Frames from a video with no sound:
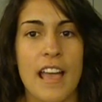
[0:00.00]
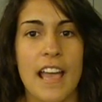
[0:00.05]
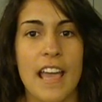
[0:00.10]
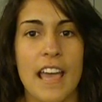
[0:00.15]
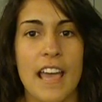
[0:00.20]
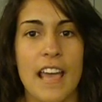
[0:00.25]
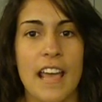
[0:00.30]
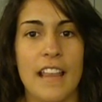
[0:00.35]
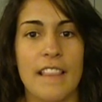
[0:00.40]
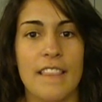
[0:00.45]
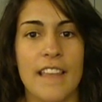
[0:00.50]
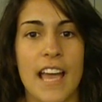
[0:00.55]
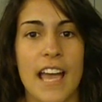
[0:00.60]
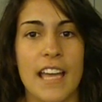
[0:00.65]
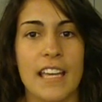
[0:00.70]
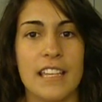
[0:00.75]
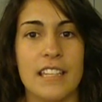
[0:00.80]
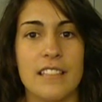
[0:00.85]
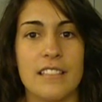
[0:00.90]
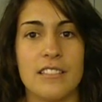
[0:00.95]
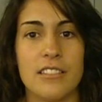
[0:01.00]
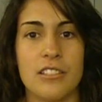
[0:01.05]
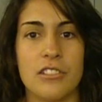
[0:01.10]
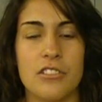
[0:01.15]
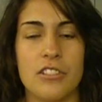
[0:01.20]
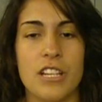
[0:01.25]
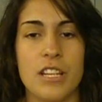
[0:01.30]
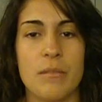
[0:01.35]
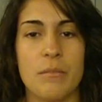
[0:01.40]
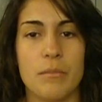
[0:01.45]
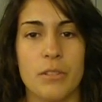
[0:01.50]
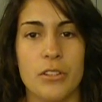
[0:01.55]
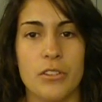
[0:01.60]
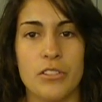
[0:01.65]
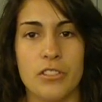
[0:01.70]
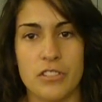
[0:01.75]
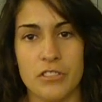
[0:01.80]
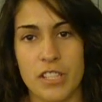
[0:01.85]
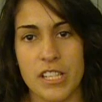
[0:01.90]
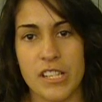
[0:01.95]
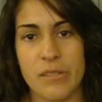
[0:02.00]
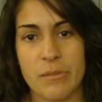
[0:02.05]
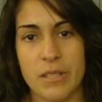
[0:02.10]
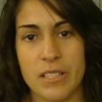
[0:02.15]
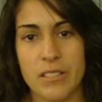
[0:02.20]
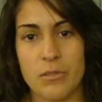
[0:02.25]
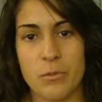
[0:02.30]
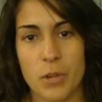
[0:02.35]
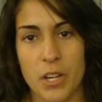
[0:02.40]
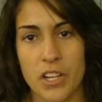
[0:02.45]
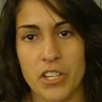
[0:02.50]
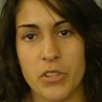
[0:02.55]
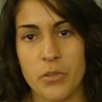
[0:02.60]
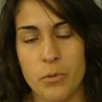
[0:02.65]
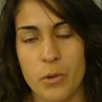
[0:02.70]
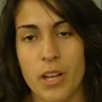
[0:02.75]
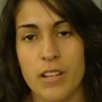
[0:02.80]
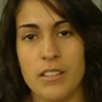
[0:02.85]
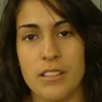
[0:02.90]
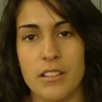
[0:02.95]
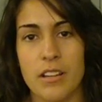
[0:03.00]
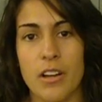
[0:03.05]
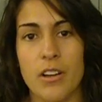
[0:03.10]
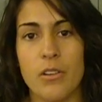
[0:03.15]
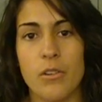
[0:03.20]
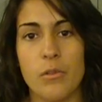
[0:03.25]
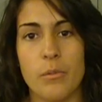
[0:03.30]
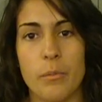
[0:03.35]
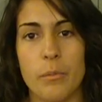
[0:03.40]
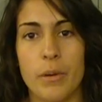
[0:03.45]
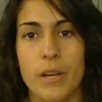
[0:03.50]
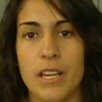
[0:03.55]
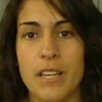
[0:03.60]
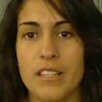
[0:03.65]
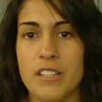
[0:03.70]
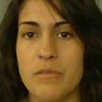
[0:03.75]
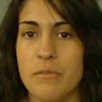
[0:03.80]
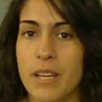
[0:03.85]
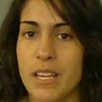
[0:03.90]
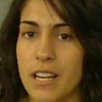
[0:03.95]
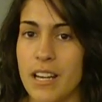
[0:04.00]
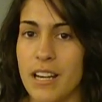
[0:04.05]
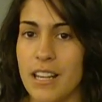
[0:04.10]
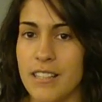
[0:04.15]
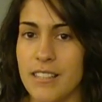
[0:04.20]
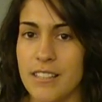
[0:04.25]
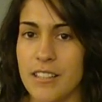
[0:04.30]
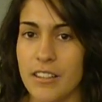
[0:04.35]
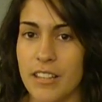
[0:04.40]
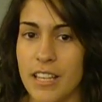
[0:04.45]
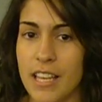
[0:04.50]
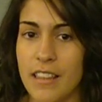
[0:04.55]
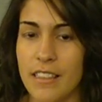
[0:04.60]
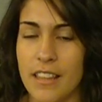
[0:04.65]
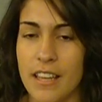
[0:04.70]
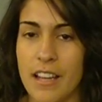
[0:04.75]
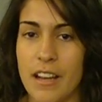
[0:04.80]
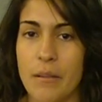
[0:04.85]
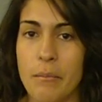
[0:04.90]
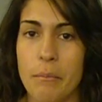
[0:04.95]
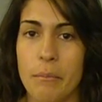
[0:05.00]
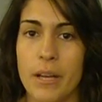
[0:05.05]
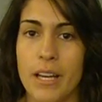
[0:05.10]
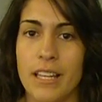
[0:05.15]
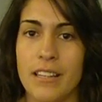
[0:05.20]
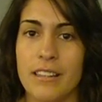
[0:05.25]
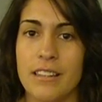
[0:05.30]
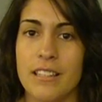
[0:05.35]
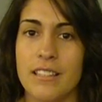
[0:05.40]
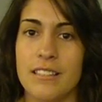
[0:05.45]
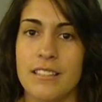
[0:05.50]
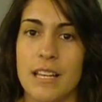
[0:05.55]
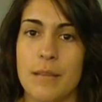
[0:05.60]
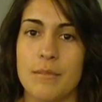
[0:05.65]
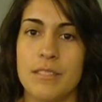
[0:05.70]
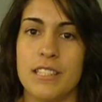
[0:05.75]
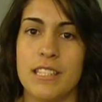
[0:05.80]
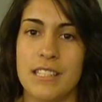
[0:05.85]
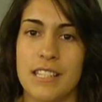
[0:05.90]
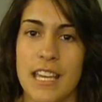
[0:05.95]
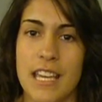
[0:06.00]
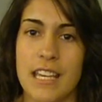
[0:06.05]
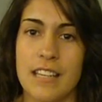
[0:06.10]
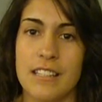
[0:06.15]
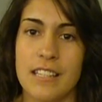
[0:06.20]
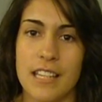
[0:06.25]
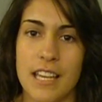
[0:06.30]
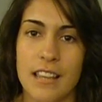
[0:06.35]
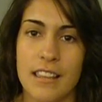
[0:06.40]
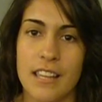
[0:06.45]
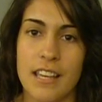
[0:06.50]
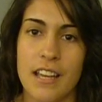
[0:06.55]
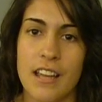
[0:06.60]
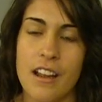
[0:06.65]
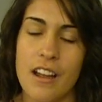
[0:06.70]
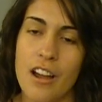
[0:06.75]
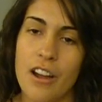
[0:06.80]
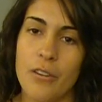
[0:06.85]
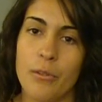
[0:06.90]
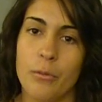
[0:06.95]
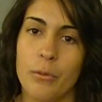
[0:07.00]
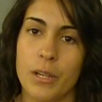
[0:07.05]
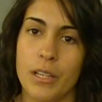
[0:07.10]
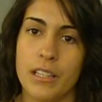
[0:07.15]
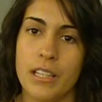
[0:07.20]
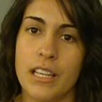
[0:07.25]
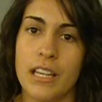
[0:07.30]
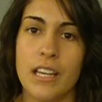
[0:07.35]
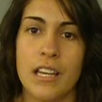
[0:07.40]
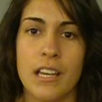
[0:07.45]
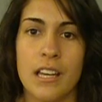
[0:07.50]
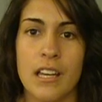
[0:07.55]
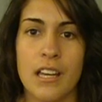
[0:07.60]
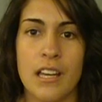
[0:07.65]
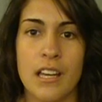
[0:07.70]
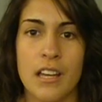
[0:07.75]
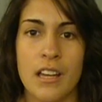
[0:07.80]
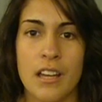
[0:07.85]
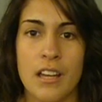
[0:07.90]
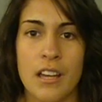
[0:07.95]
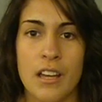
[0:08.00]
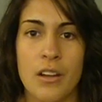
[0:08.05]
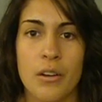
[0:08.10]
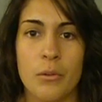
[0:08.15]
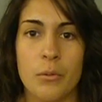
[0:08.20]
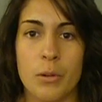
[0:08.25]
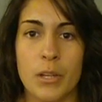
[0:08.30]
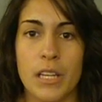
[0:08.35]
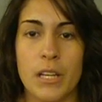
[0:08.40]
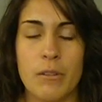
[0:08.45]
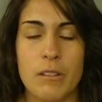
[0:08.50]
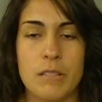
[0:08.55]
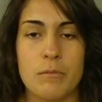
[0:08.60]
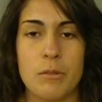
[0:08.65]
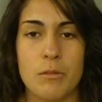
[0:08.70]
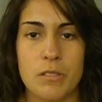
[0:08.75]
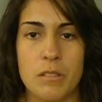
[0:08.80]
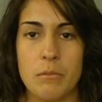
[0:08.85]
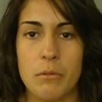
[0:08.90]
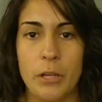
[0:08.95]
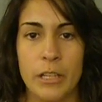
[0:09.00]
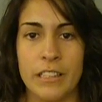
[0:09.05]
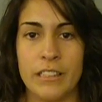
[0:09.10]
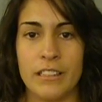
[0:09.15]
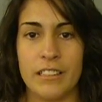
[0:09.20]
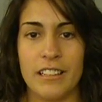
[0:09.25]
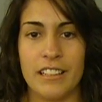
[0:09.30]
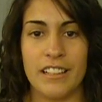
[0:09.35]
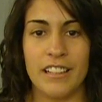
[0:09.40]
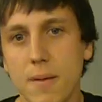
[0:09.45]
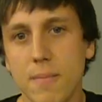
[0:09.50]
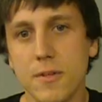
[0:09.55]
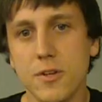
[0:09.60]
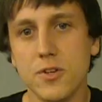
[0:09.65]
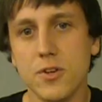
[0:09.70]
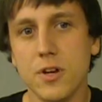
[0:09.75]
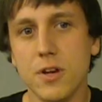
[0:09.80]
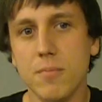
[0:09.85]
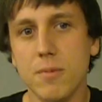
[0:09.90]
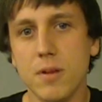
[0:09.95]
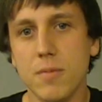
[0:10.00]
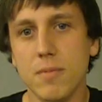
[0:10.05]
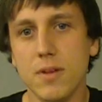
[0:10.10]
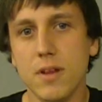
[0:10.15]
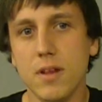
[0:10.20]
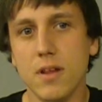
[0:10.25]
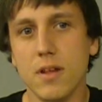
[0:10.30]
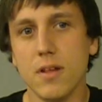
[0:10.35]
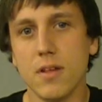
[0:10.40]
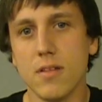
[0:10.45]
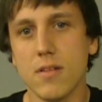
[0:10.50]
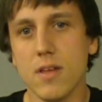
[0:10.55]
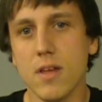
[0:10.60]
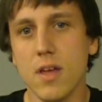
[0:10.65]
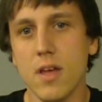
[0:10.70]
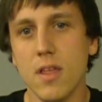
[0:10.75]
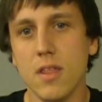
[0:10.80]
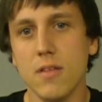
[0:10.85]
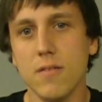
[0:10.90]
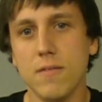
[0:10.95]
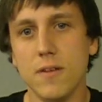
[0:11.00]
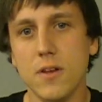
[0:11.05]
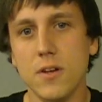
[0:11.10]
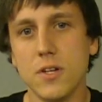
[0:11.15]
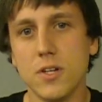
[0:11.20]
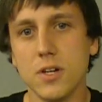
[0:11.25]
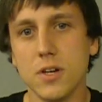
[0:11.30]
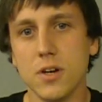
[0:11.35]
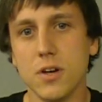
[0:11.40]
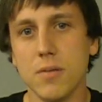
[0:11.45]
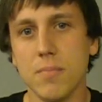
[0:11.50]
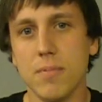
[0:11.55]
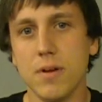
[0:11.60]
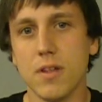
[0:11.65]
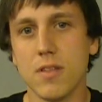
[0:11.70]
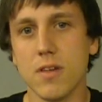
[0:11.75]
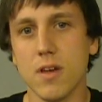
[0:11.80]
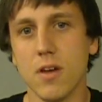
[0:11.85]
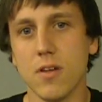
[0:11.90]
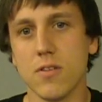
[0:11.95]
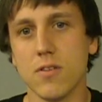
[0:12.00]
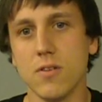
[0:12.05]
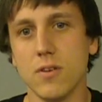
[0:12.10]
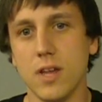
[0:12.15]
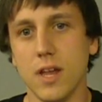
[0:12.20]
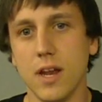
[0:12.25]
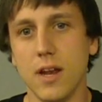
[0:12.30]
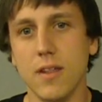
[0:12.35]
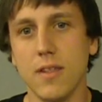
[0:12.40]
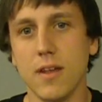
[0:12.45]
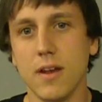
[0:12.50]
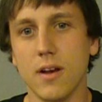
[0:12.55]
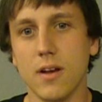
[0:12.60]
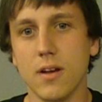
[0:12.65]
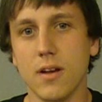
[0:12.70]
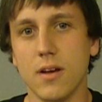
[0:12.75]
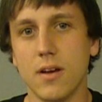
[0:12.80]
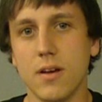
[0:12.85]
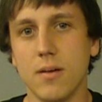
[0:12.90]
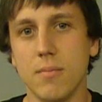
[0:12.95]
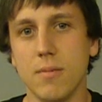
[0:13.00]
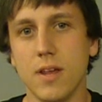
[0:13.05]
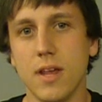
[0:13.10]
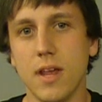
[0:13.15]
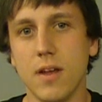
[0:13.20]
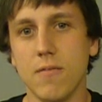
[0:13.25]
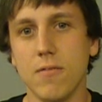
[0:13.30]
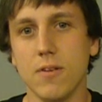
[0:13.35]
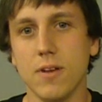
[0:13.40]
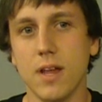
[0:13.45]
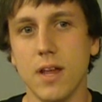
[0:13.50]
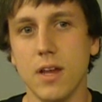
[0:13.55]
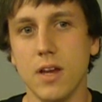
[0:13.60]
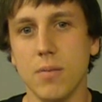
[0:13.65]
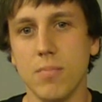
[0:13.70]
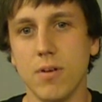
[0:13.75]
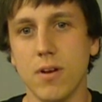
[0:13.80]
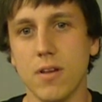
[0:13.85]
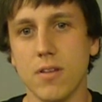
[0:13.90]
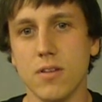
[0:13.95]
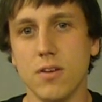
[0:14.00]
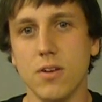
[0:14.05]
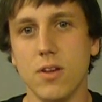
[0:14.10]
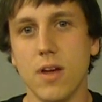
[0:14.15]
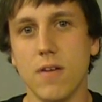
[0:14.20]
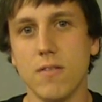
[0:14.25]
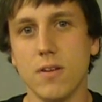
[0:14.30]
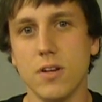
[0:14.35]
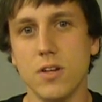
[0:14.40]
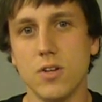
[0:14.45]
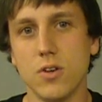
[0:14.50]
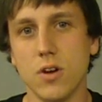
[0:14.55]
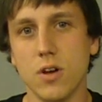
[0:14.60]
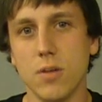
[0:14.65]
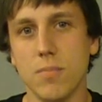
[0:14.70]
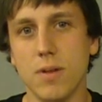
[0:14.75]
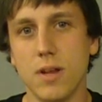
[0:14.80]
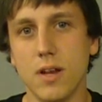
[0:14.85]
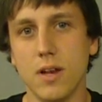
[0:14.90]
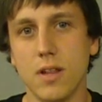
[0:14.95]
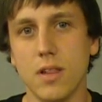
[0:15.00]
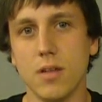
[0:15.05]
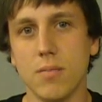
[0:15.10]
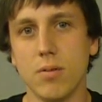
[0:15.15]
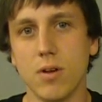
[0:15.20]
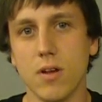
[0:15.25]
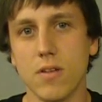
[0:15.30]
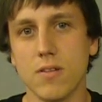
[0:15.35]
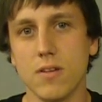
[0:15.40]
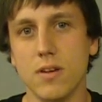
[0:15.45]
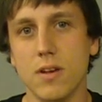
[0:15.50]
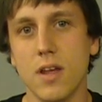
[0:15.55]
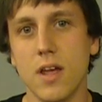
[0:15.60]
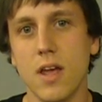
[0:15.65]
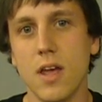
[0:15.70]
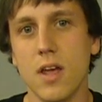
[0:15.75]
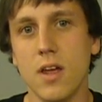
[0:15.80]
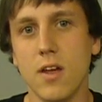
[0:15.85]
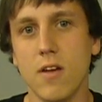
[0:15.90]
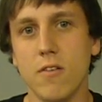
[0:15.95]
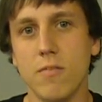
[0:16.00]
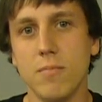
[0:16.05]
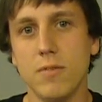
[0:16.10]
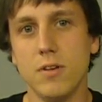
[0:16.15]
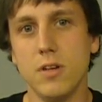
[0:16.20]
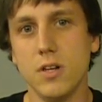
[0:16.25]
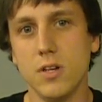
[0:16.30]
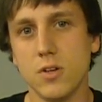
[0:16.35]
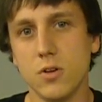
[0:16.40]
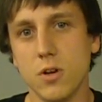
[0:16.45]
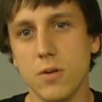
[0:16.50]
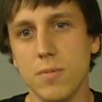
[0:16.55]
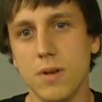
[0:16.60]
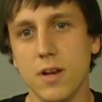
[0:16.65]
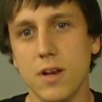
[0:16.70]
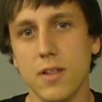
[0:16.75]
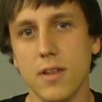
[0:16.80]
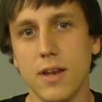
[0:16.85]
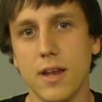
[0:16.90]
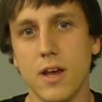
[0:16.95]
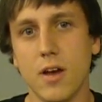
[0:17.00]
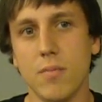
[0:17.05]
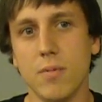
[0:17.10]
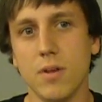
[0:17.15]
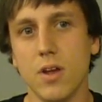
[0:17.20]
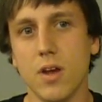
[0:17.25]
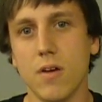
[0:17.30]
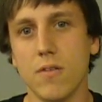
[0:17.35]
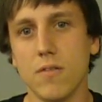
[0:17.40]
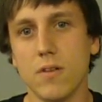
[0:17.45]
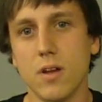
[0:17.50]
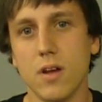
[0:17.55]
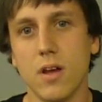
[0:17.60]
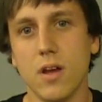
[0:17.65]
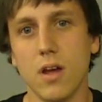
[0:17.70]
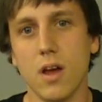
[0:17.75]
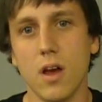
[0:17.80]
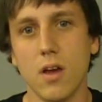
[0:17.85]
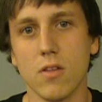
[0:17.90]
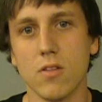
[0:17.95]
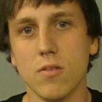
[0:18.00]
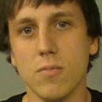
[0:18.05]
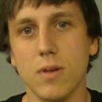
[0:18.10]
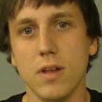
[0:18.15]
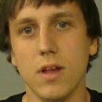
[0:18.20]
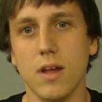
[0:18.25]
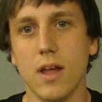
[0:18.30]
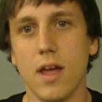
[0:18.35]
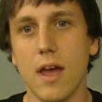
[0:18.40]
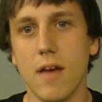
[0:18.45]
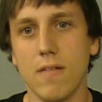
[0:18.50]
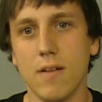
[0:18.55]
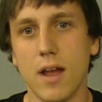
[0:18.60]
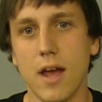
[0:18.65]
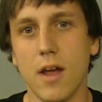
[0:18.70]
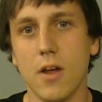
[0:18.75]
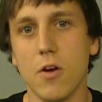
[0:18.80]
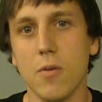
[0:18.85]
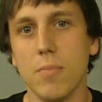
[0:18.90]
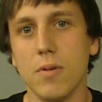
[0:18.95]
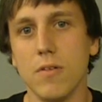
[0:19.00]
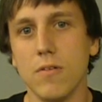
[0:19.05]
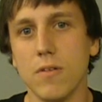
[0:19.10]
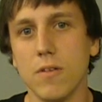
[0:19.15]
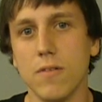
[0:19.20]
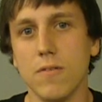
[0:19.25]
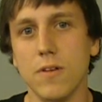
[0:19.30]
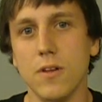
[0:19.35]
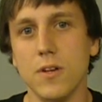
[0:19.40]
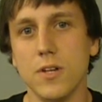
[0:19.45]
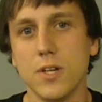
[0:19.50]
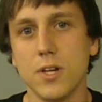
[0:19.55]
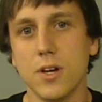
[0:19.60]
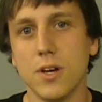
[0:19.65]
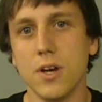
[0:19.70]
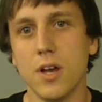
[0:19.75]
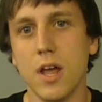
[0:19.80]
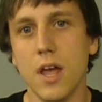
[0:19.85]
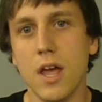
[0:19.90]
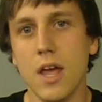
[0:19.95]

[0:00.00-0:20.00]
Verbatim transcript: and that is the dream. Your dream is where you want to go, but you may not necessarily get there, but the steps to take to get there are really, really what's most important. The dream to me is the future, but it's also getting there. Um, you can't forget your present. You have to enjoy being in the present. You have to enjoy being in the now, but you have to also be have an eye open for the future